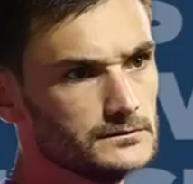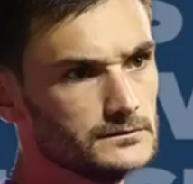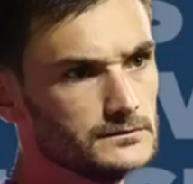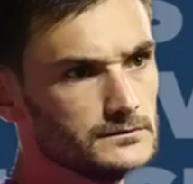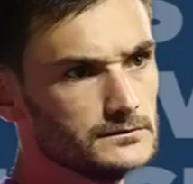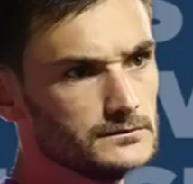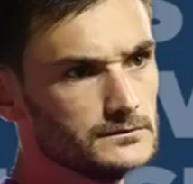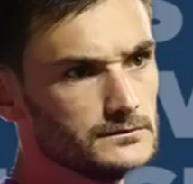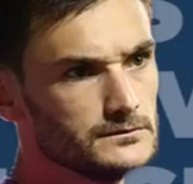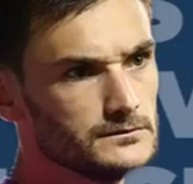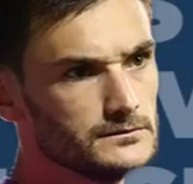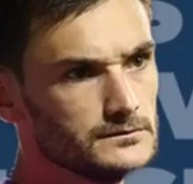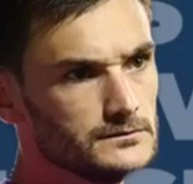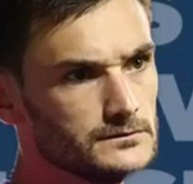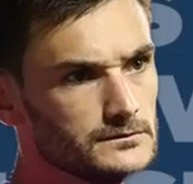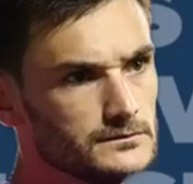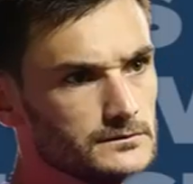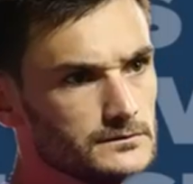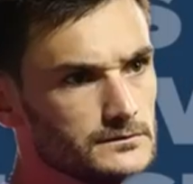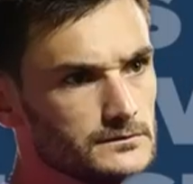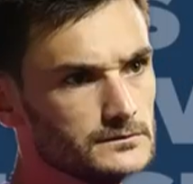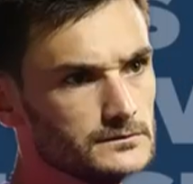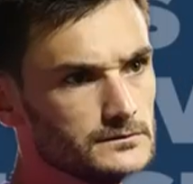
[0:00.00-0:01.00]

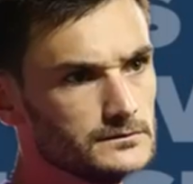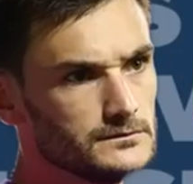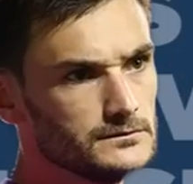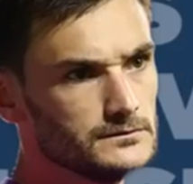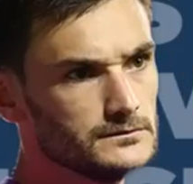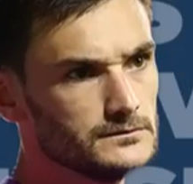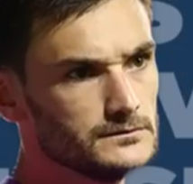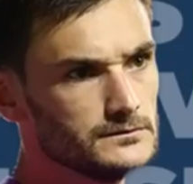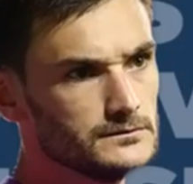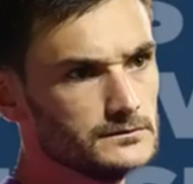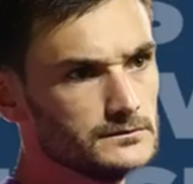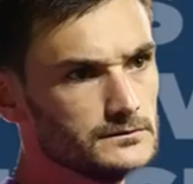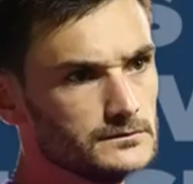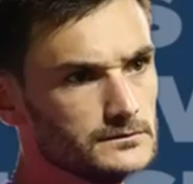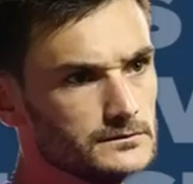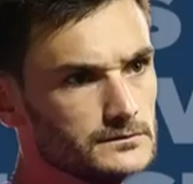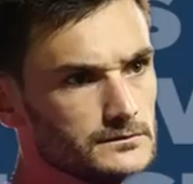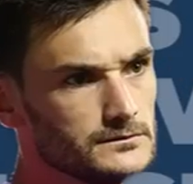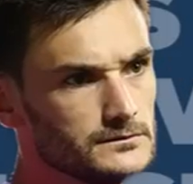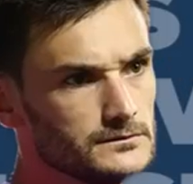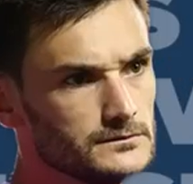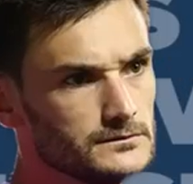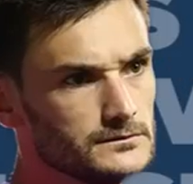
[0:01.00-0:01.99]

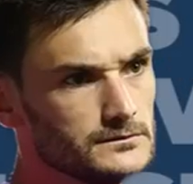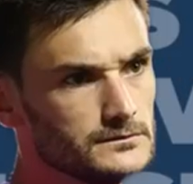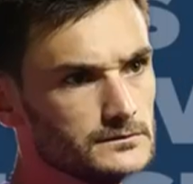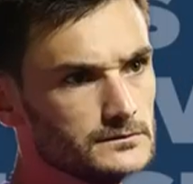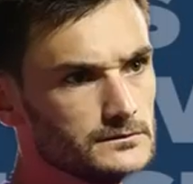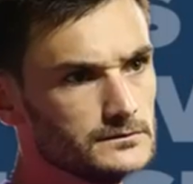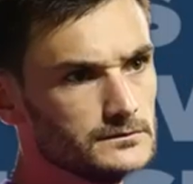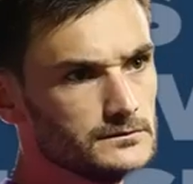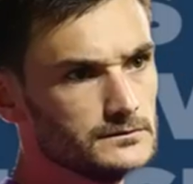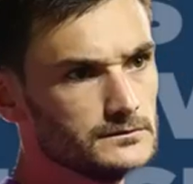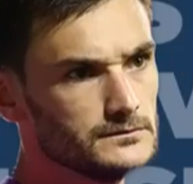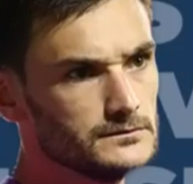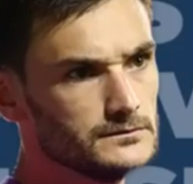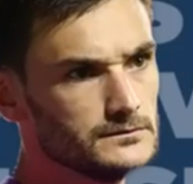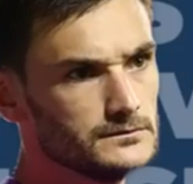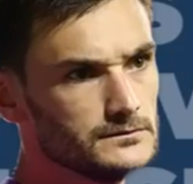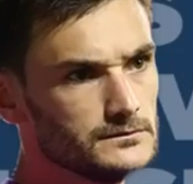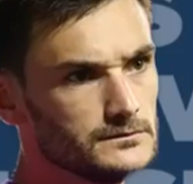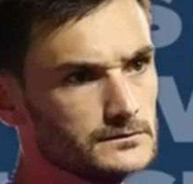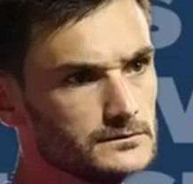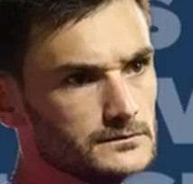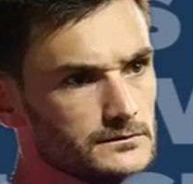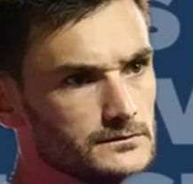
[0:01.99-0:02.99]

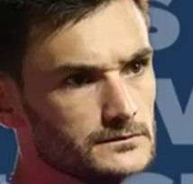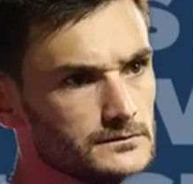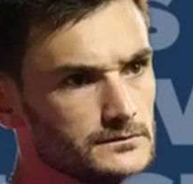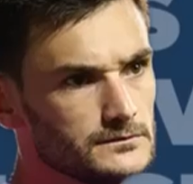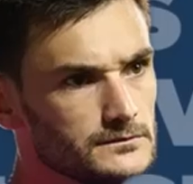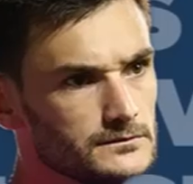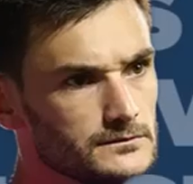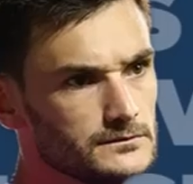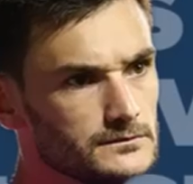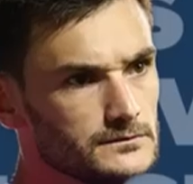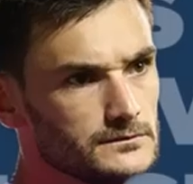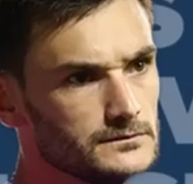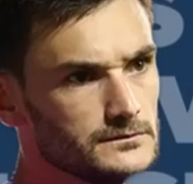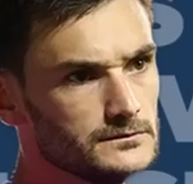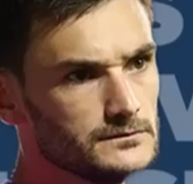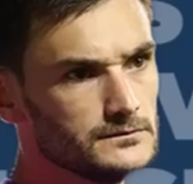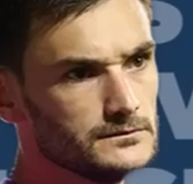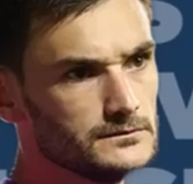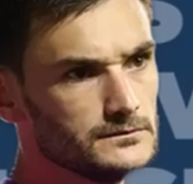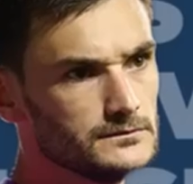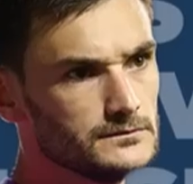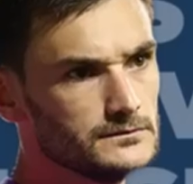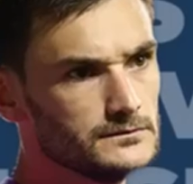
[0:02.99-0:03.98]

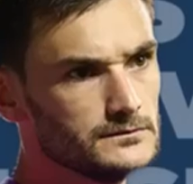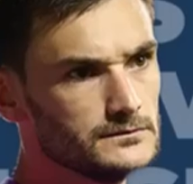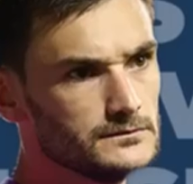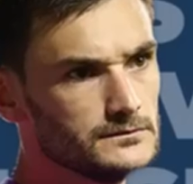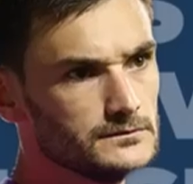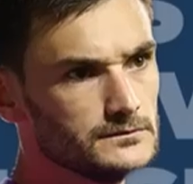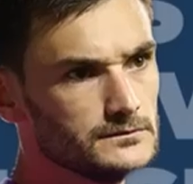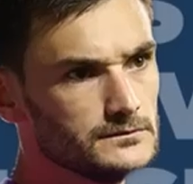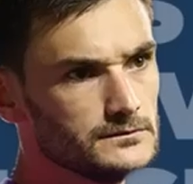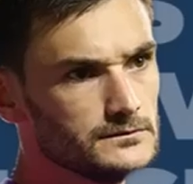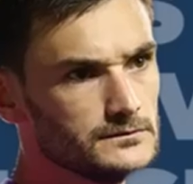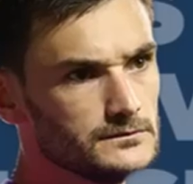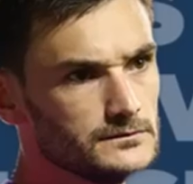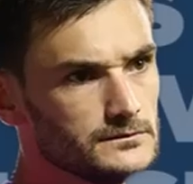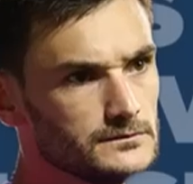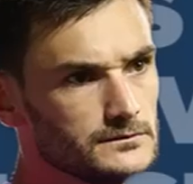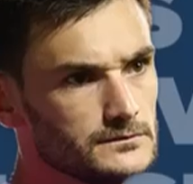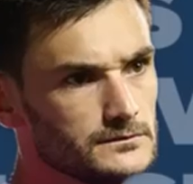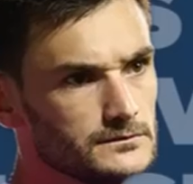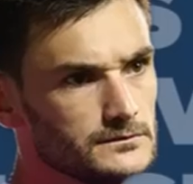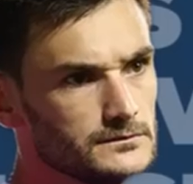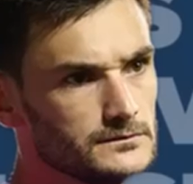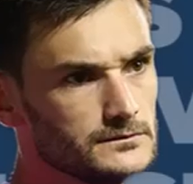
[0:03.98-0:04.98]

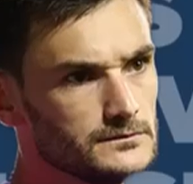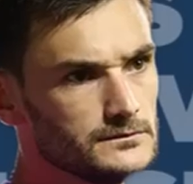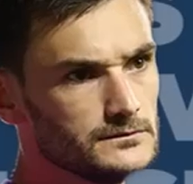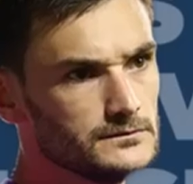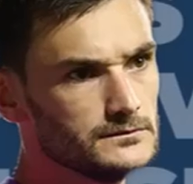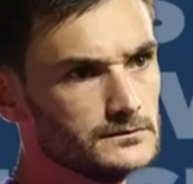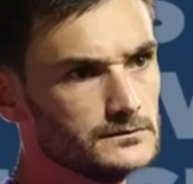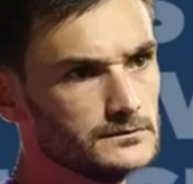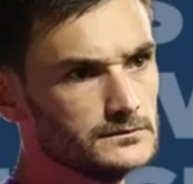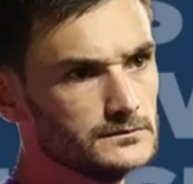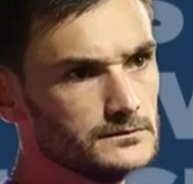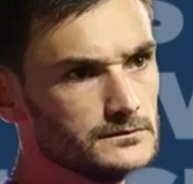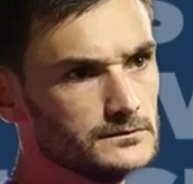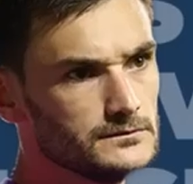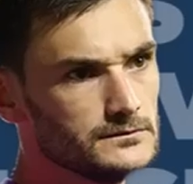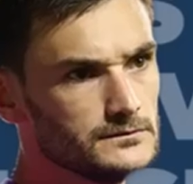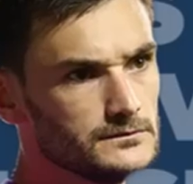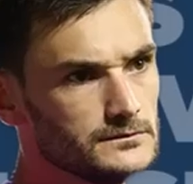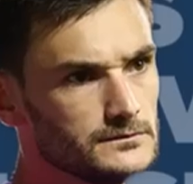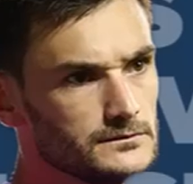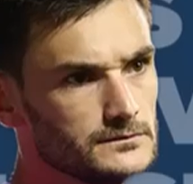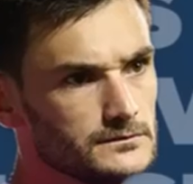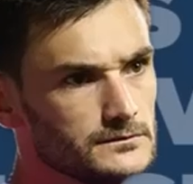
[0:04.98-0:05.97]

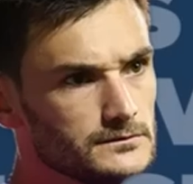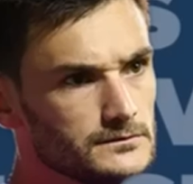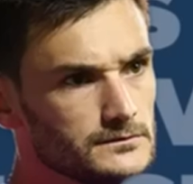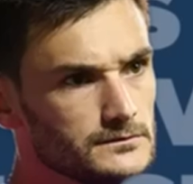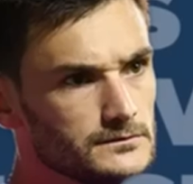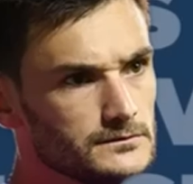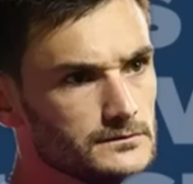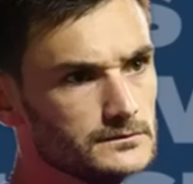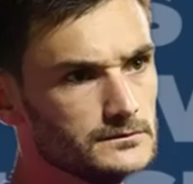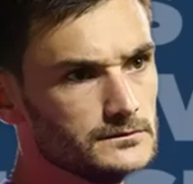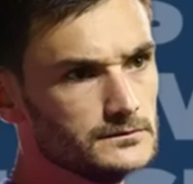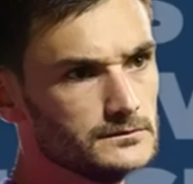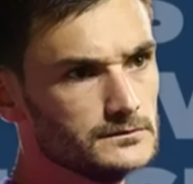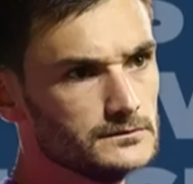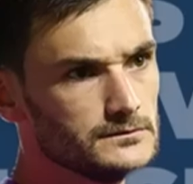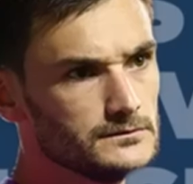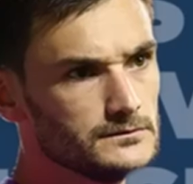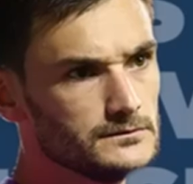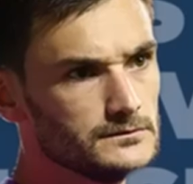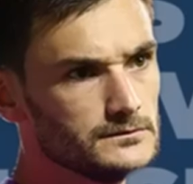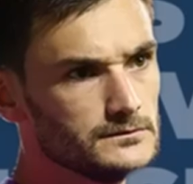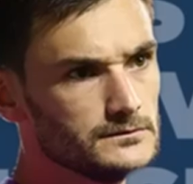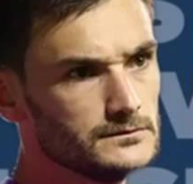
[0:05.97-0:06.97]

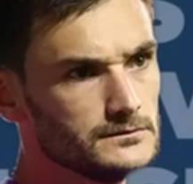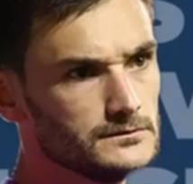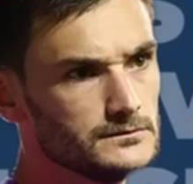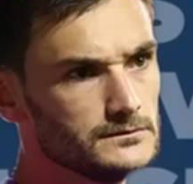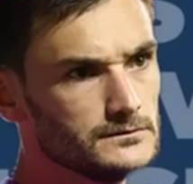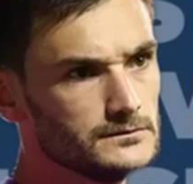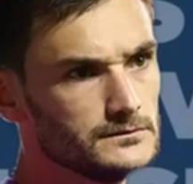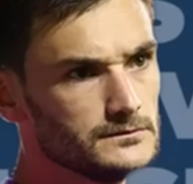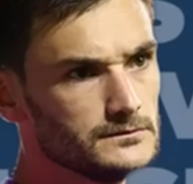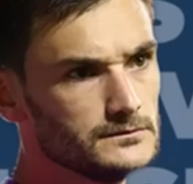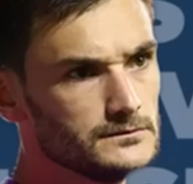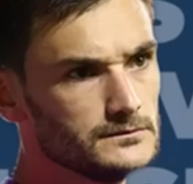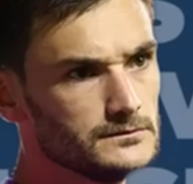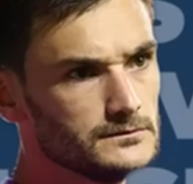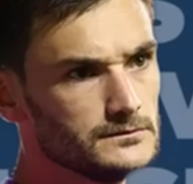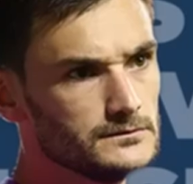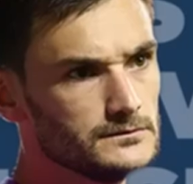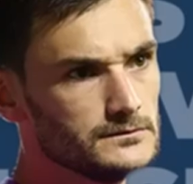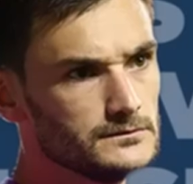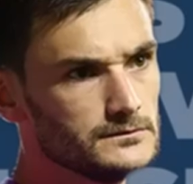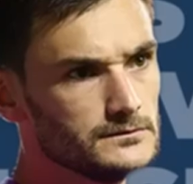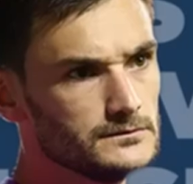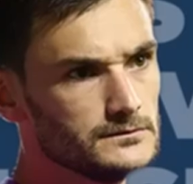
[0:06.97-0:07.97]

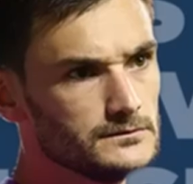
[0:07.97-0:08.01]
This person isn't speaking.